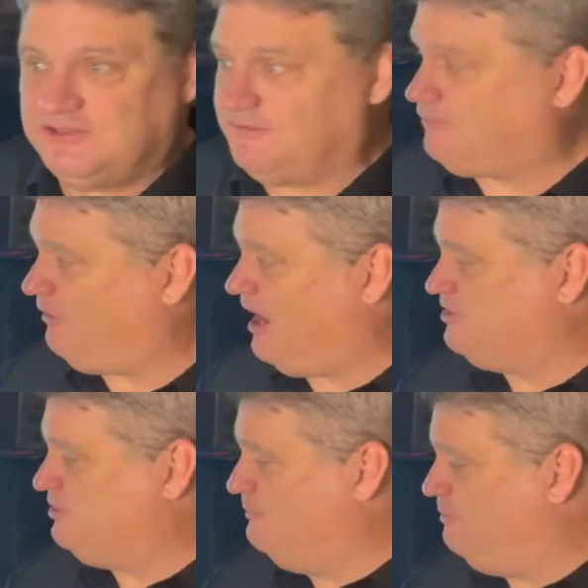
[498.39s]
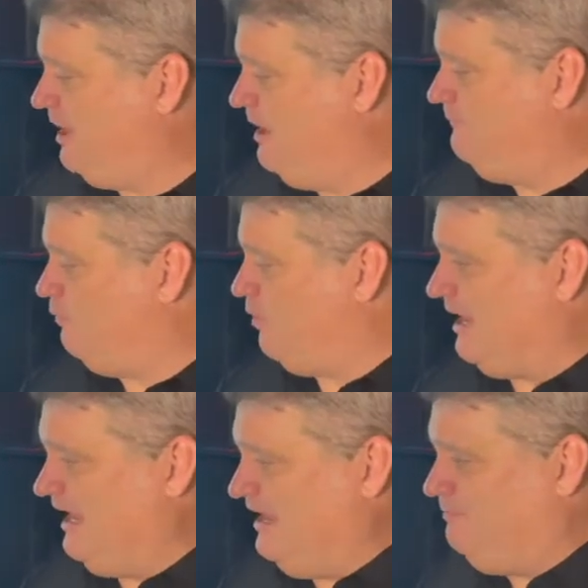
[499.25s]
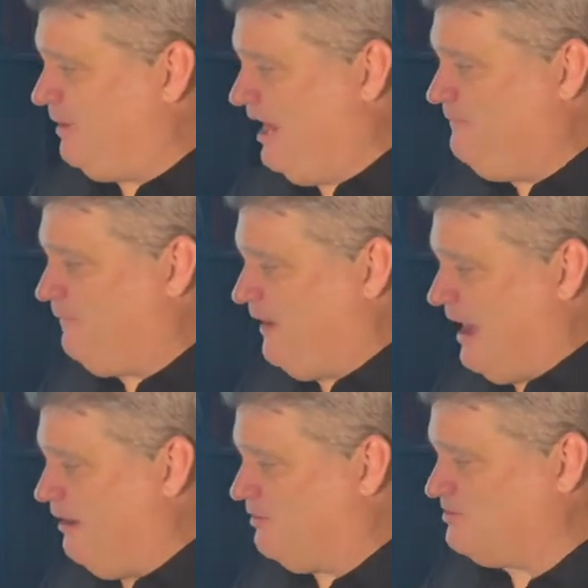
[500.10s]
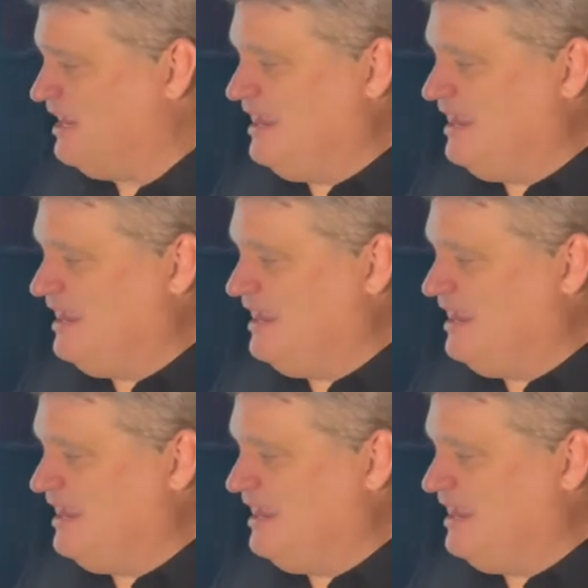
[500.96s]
of Christ who paid for it. He paid for ours.